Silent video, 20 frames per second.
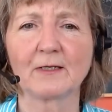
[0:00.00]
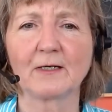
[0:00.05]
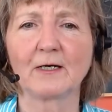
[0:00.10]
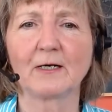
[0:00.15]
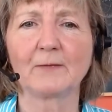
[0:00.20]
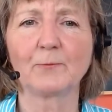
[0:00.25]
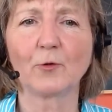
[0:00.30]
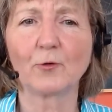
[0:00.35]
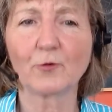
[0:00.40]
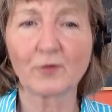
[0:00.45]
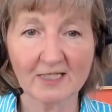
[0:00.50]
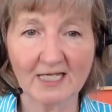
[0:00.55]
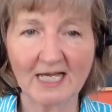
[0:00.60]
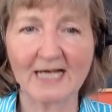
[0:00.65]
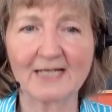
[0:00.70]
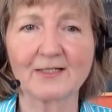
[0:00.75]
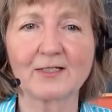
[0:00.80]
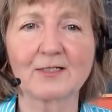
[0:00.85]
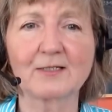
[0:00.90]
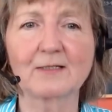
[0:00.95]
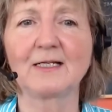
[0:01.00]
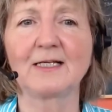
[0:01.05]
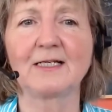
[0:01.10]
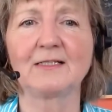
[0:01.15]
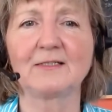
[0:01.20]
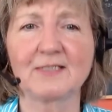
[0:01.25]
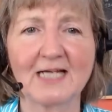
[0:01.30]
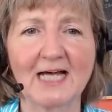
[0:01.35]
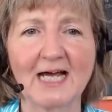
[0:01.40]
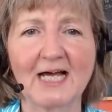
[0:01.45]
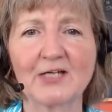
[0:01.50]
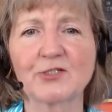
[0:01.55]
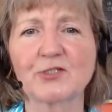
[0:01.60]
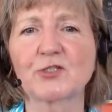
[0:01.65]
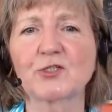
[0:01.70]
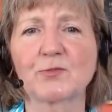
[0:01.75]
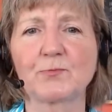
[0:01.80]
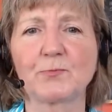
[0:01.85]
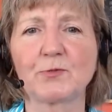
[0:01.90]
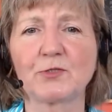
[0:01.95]
um, organically
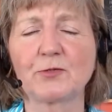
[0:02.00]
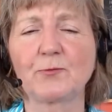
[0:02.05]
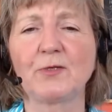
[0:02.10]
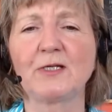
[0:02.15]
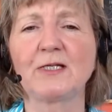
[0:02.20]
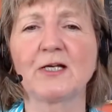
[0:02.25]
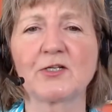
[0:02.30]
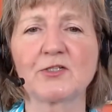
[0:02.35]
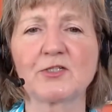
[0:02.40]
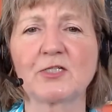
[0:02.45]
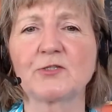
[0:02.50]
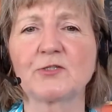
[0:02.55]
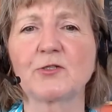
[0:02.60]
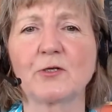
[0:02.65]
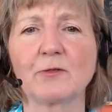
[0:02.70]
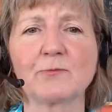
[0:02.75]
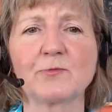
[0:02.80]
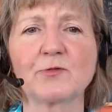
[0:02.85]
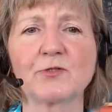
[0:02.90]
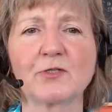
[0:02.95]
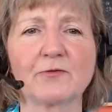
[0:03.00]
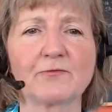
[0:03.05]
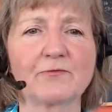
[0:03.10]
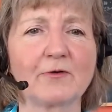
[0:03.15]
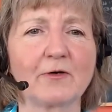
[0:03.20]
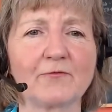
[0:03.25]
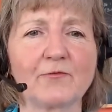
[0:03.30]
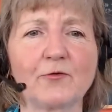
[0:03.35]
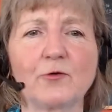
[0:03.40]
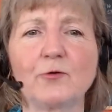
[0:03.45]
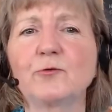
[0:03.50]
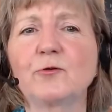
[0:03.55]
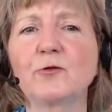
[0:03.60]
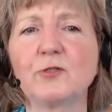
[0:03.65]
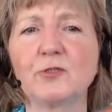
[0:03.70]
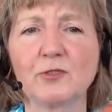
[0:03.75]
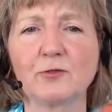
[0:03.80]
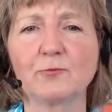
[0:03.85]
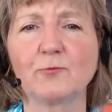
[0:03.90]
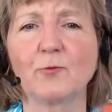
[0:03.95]
tasks between us in terms of, of who
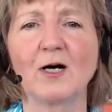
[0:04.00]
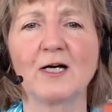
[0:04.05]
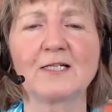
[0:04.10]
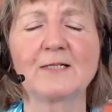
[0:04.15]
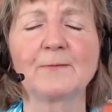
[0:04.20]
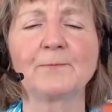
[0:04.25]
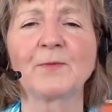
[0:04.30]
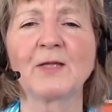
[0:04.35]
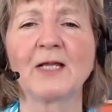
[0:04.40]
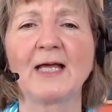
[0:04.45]
could do what.